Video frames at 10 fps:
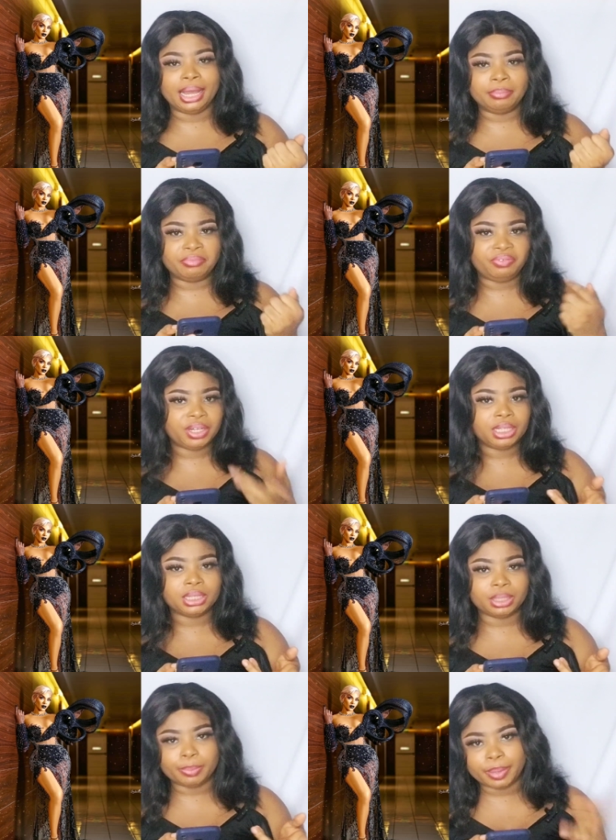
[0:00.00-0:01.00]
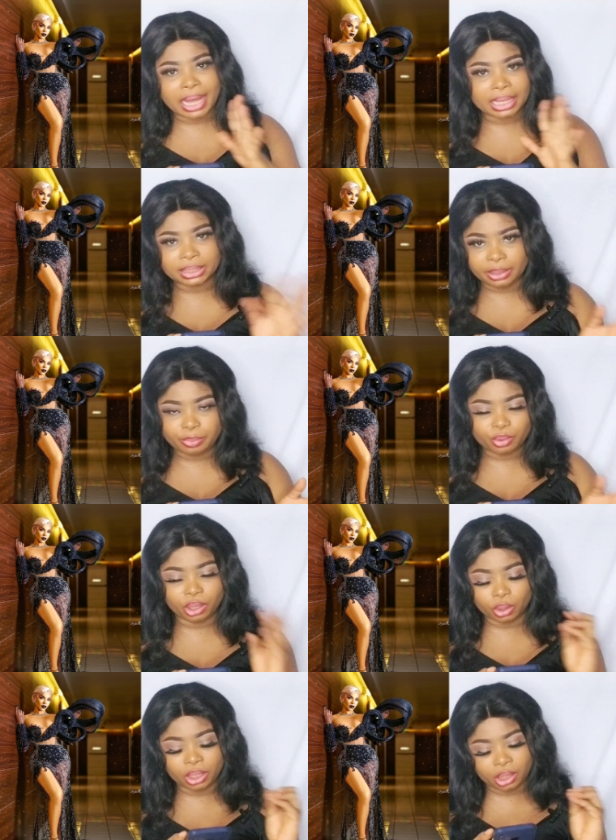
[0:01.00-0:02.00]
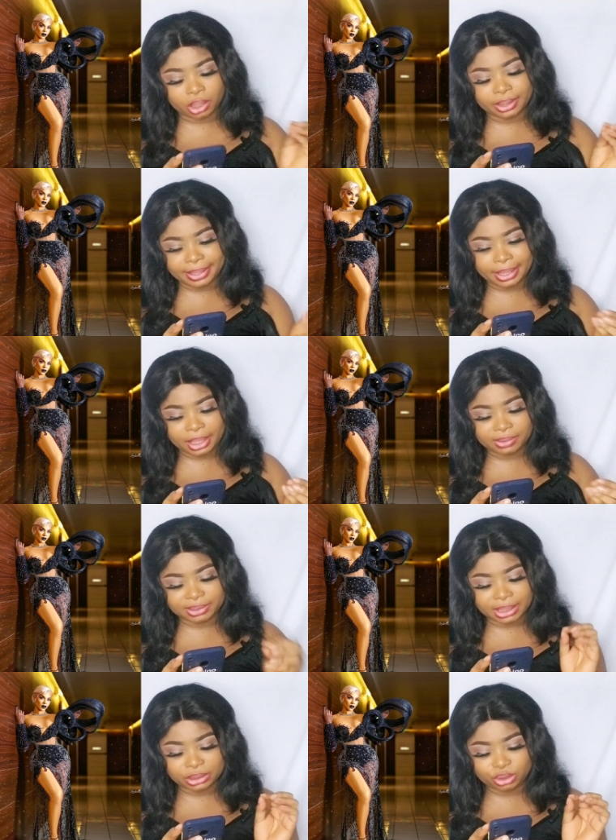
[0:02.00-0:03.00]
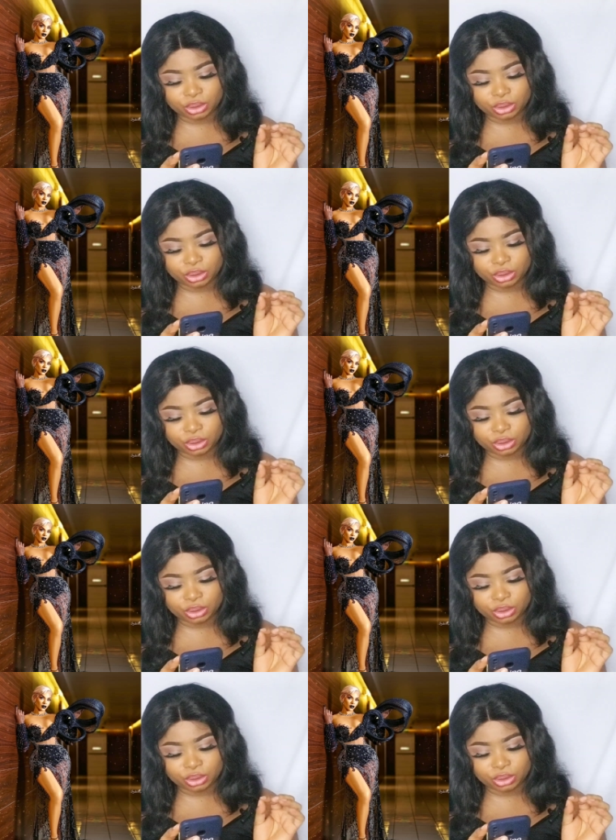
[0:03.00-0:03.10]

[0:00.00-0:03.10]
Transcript: I am feeling the black lip going on there. If she had